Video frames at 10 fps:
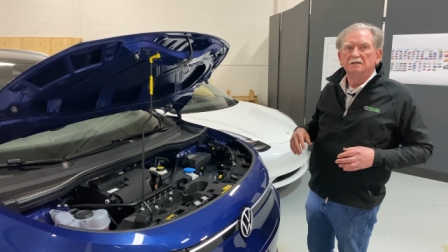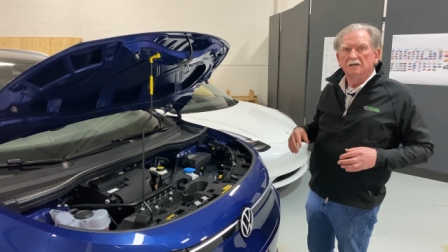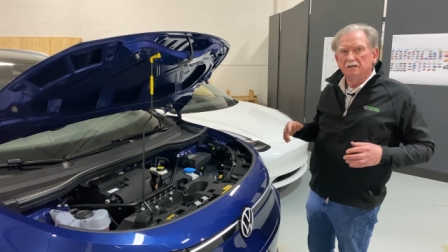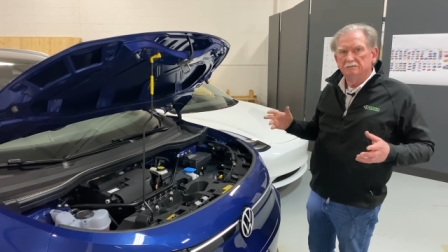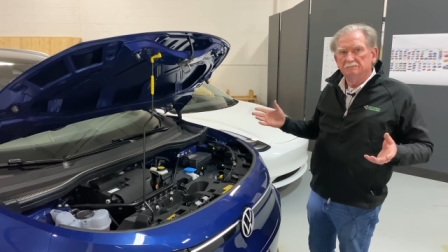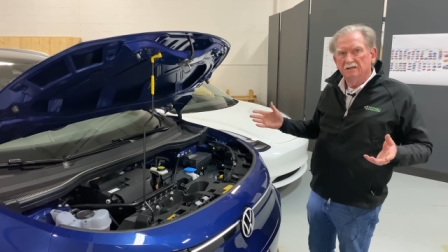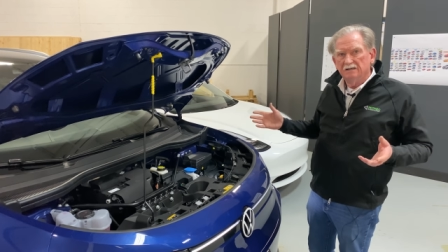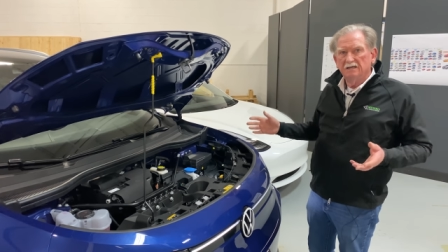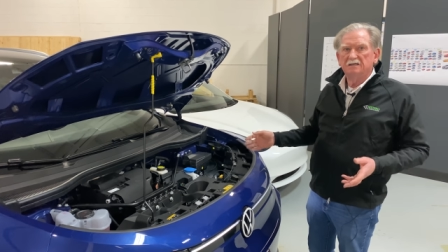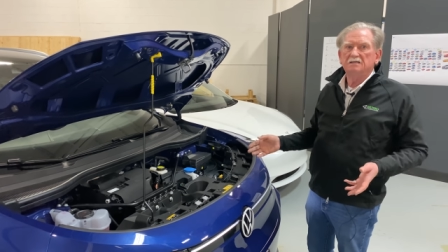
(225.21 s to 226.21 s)
and and
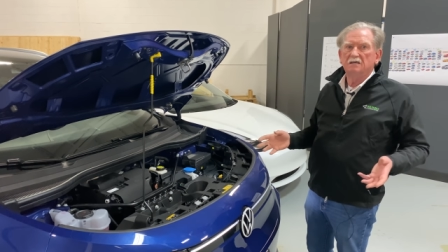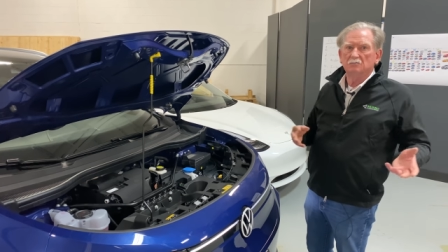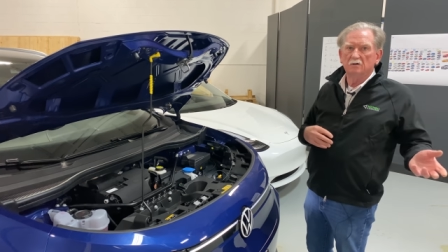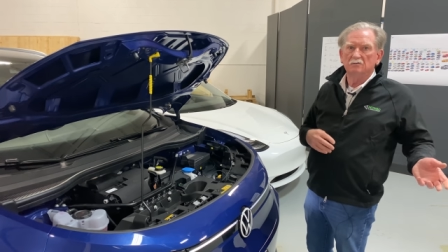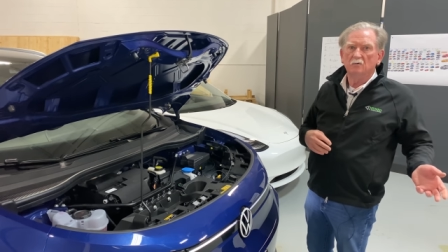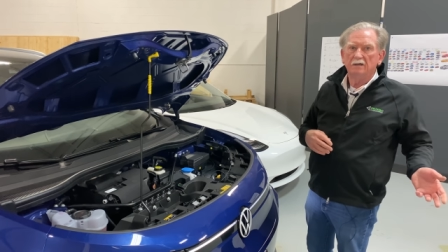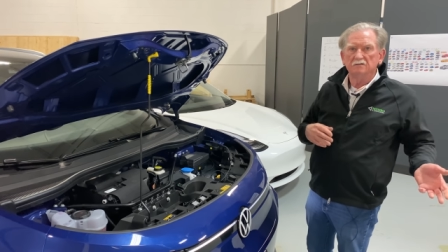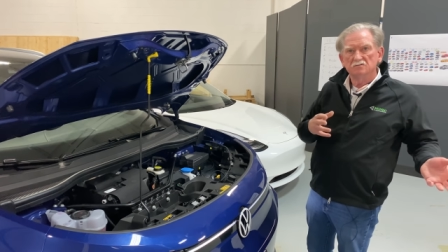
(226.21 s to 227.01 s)
I can get rid of weight.